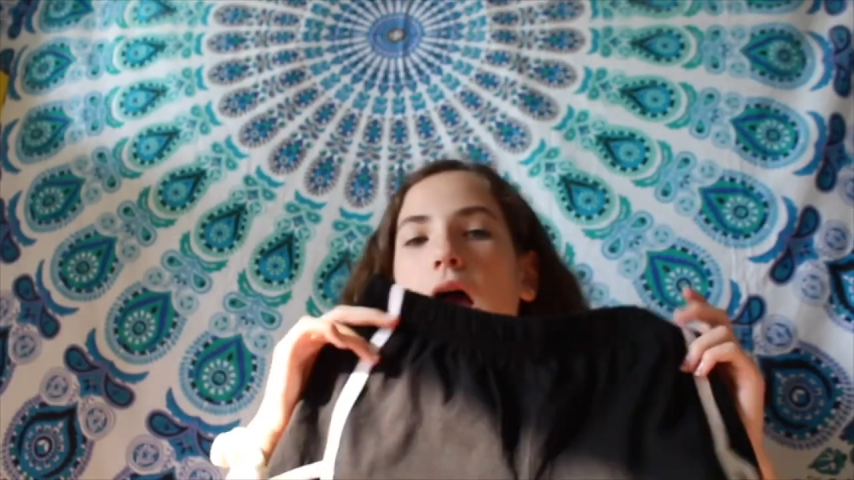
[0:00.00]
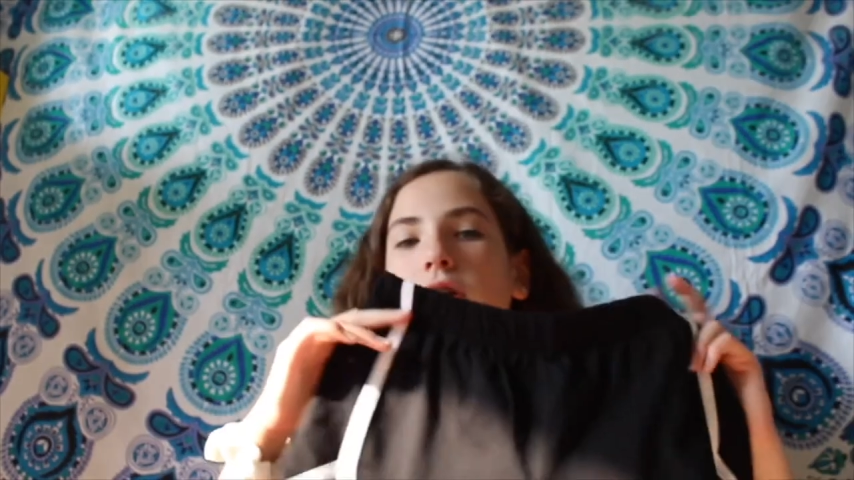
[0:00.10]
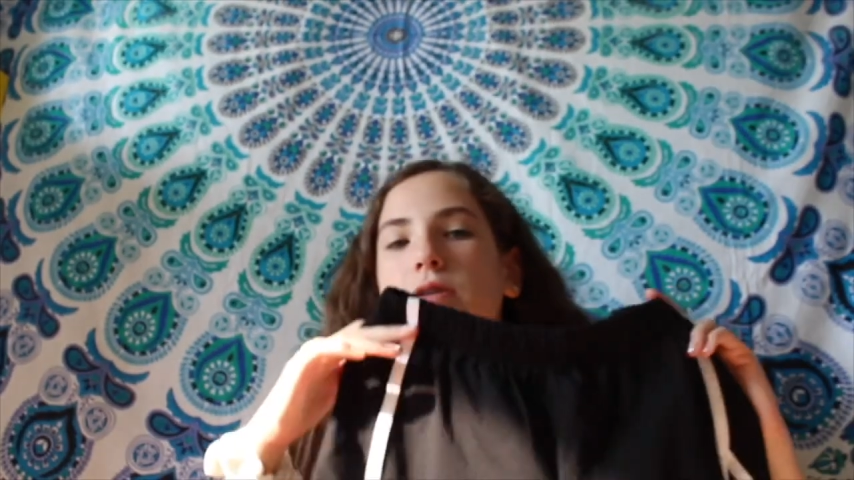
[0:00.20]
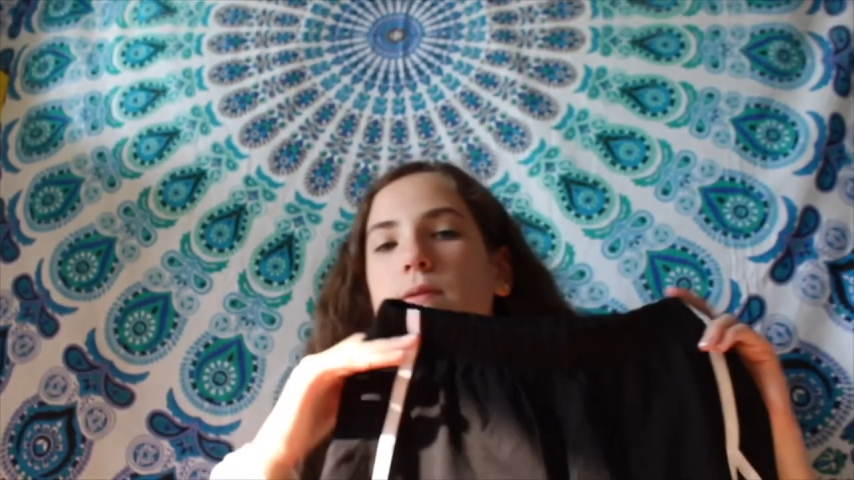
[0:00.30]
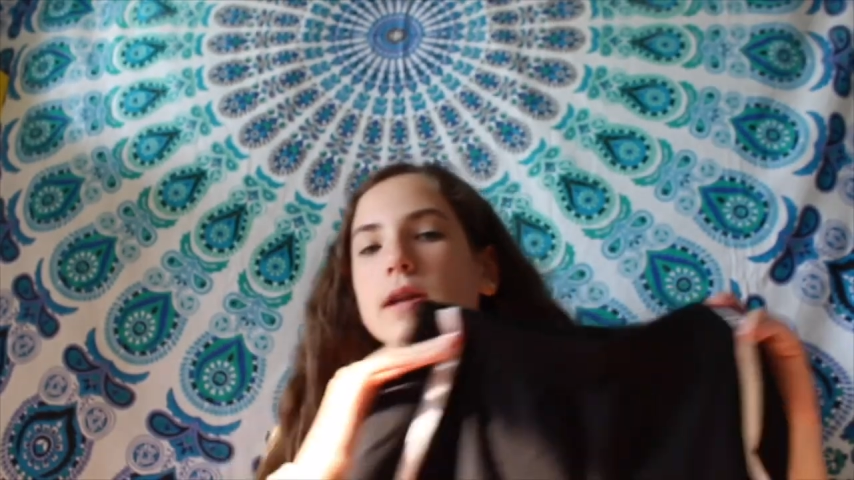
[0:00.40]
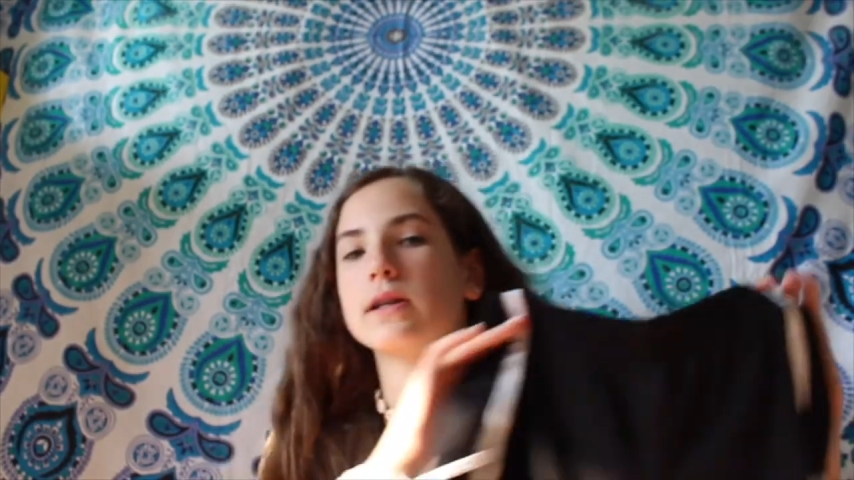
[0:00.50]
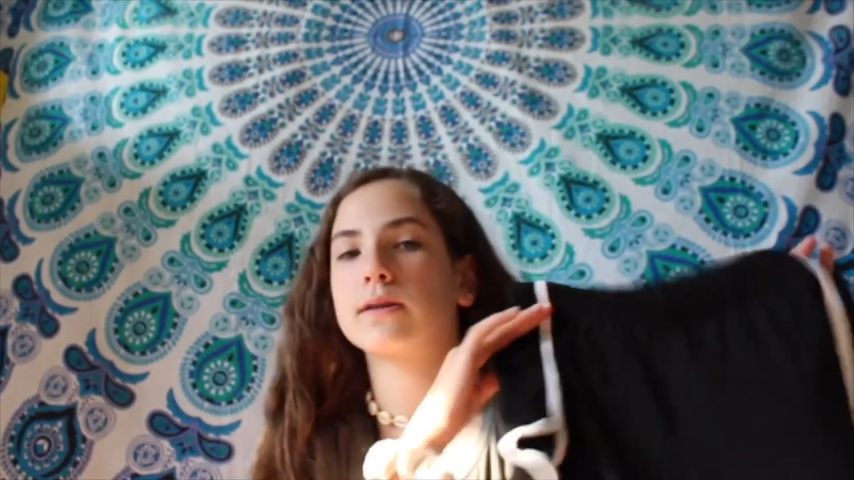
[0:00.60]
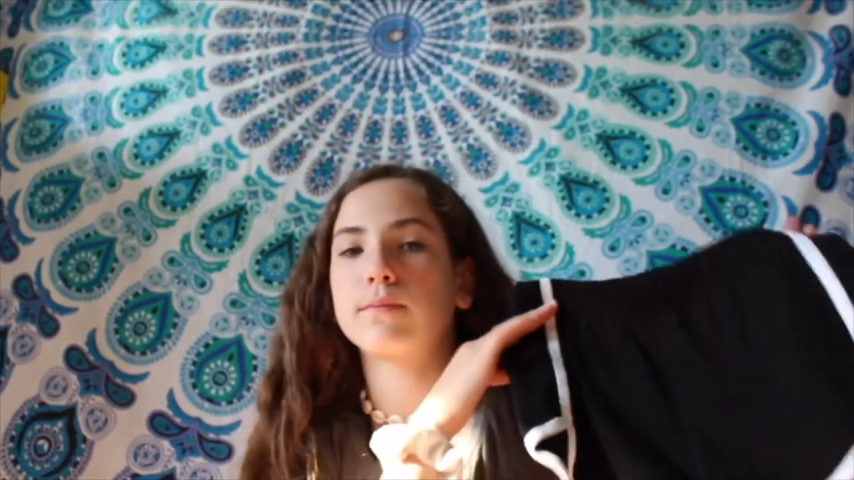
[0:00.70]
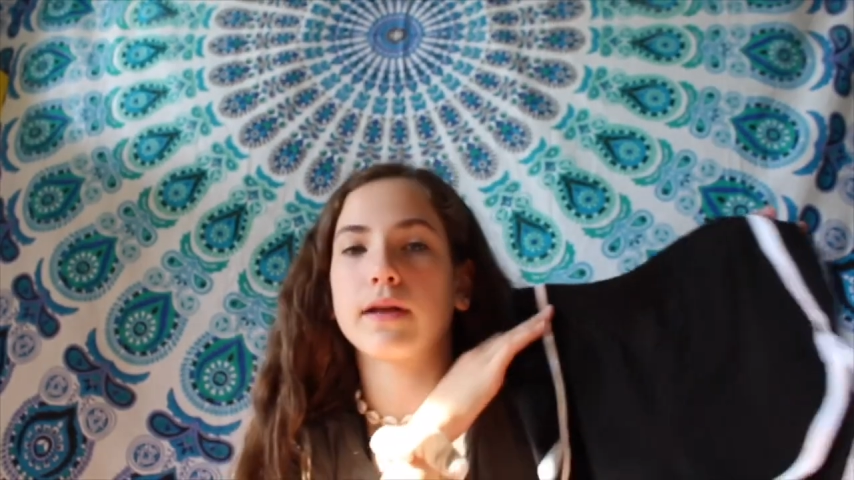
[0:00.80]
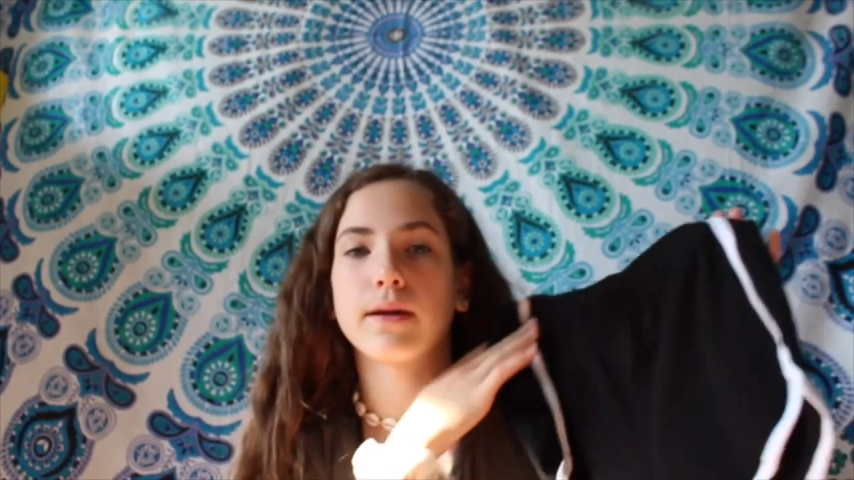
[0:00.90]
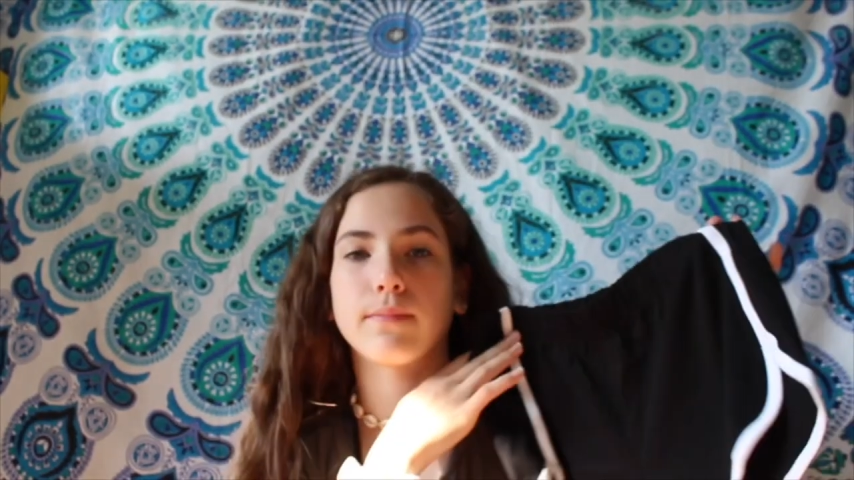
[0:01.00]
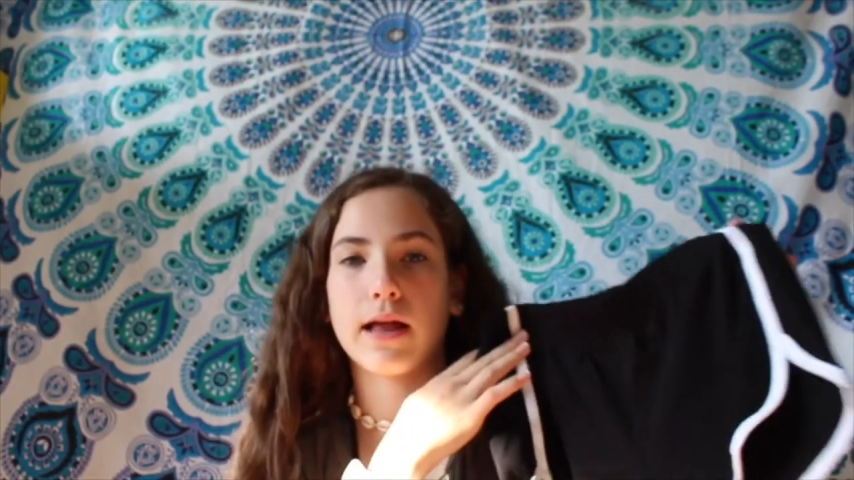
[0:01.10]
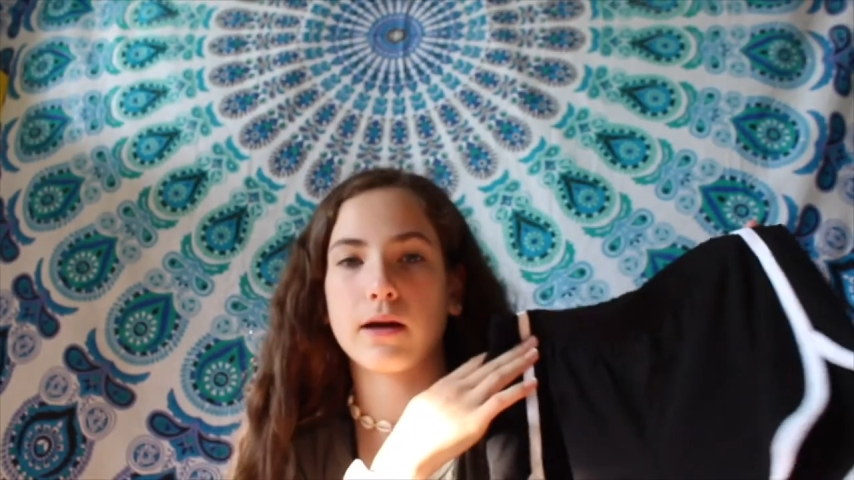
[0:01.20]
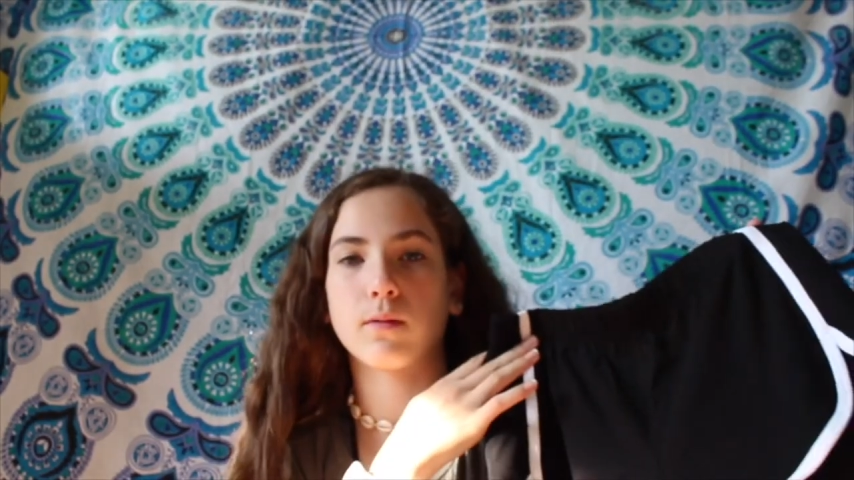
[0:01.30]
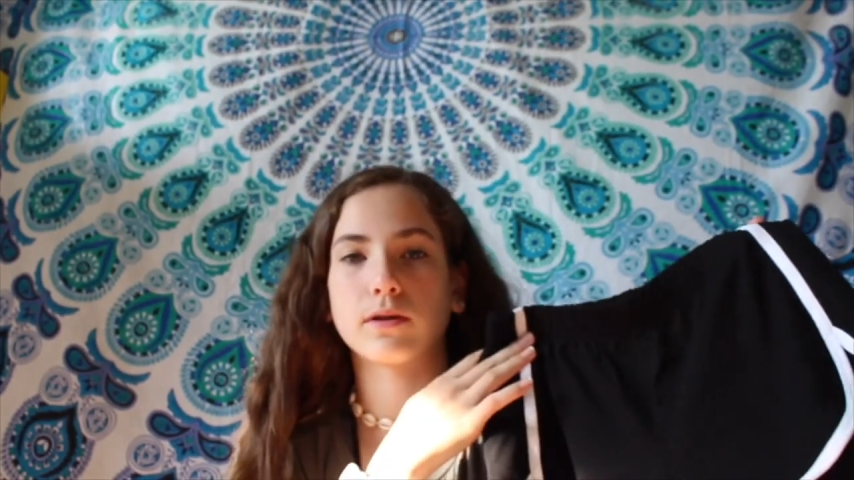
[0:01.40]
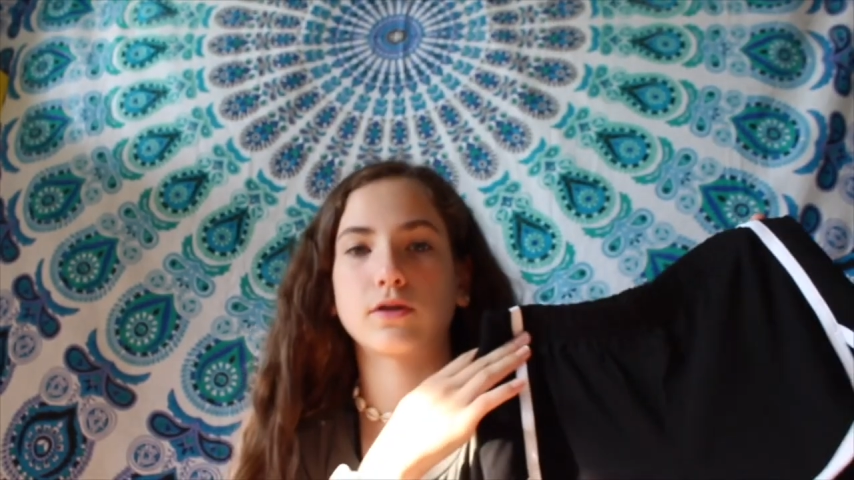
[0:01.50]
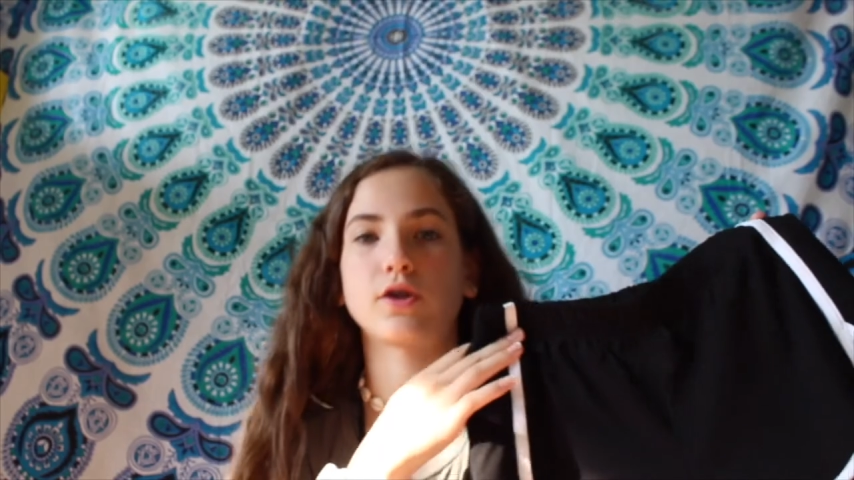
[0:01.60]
I just wanted some plain black ones